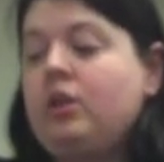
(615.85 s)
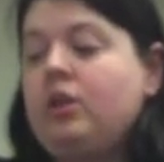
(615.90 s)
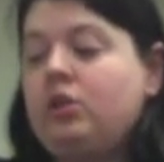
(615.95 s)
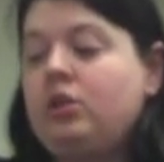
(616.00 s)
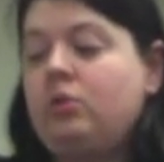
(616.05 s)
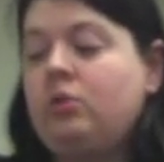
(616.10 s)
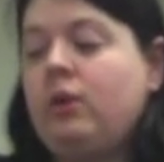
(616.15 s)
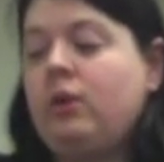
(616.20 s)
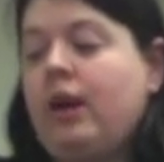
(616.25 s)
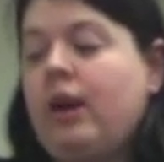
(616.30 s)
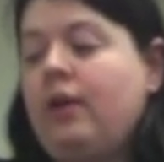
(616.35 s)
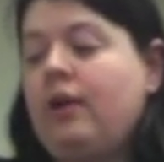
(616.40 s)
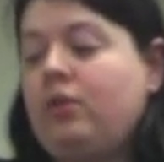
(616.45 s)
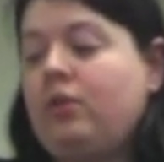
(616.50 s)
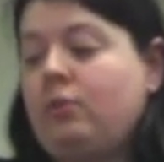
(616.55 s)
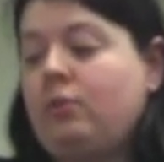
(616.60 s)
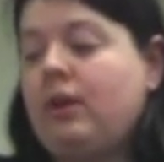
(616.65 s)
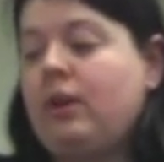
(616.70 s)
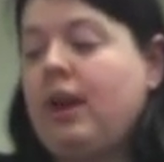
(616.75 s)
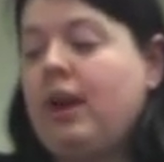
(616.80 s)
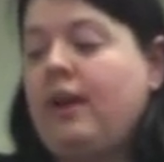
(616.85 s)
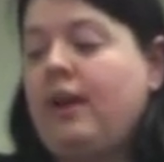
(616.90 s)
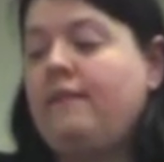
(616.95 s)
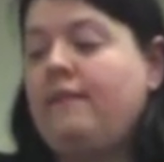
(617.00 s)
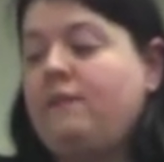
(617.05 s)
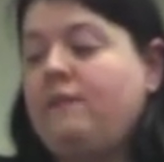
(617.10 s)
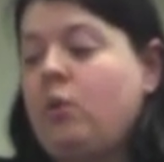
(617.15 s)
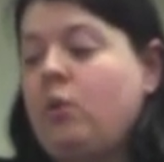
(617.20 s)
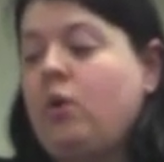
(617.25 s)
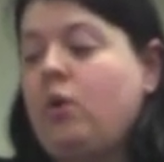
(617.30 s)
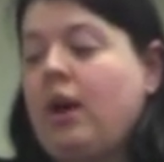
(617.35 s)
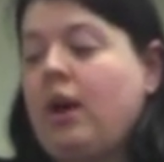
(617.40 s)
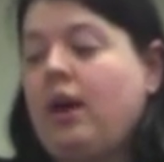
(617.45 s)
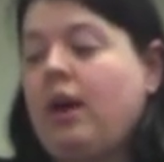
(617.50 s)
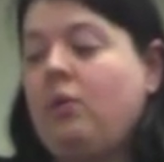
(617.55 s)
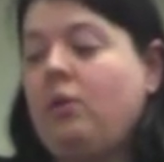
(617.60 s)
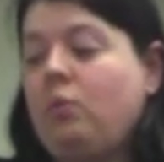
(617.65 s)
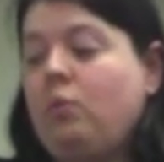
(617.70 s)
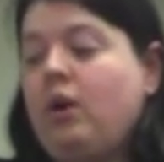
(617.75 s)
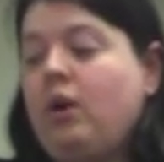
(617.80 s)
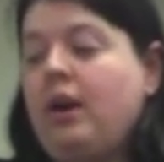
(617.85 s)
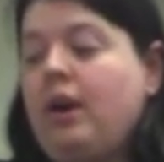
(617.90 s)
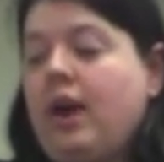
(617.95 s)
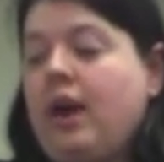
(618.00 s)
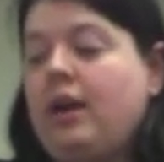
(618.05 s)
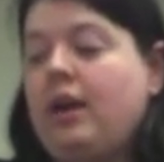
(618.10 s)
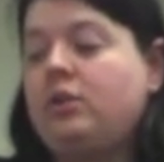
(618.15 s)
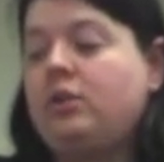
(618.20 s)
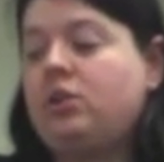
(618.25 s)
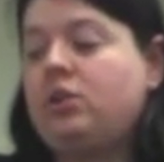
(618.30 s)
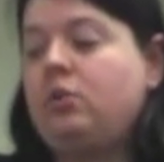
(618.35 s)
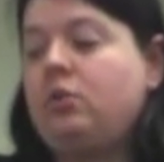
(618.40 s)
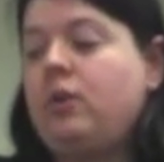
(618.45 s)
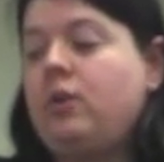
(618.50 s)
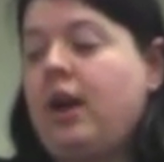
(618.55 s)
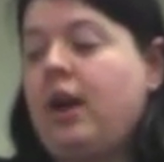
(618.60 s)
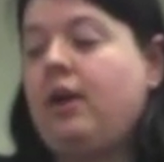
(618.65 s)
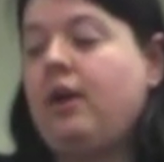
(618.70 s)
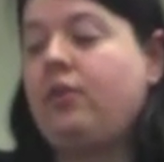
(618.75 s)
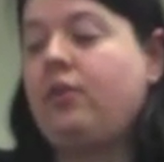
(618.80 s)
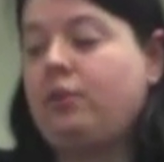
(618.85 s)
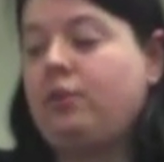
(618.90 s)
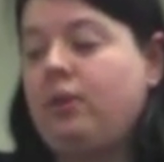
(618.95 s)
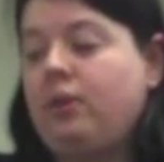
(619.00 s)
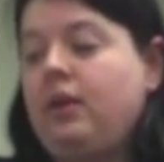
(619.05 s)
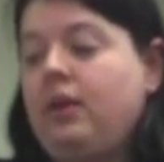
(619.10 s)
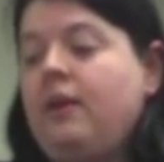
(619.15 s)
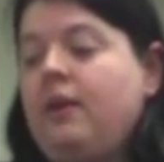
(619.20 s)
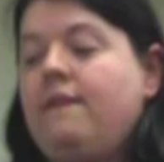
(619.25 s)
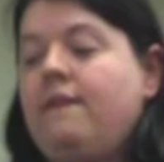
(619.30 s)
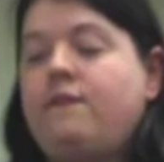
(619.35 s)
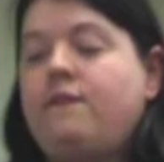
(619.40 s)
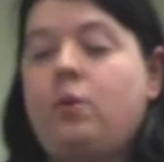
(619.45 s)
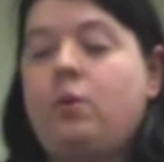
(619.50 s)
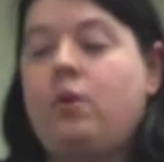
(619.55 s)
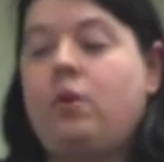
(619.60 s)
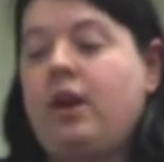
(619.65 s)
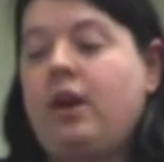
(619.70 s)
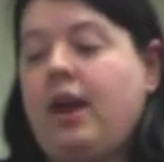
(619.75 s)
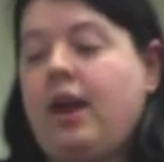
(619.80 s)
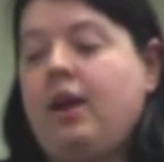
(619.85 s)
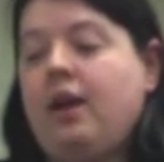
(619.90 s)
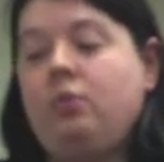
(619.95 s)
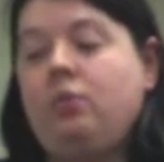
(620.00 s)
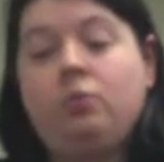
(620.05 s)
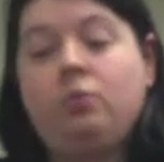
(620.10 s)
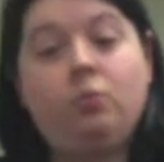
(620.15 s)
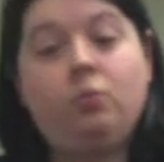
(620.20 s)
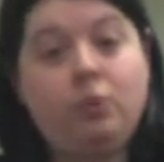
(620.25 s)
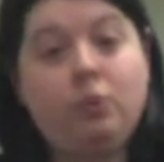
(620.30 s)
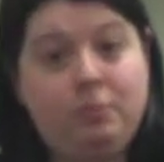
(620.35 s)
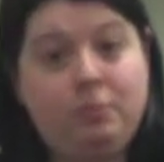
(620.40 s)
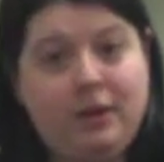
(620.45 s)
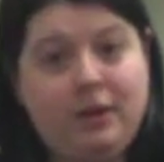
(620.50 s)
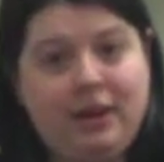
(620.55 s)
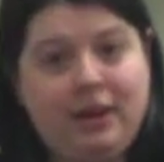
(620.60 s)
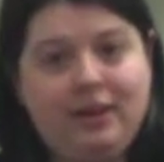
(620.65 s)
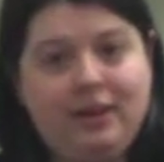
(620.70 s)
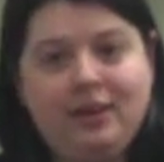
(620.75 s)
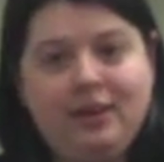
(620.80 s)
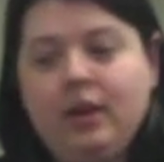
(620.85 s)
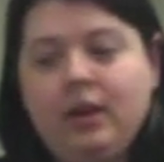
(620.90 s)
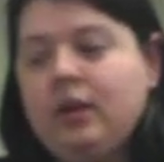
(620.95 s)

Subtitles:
2 and 3 and 4 and 1 and 2 and 3, 4 and repeat.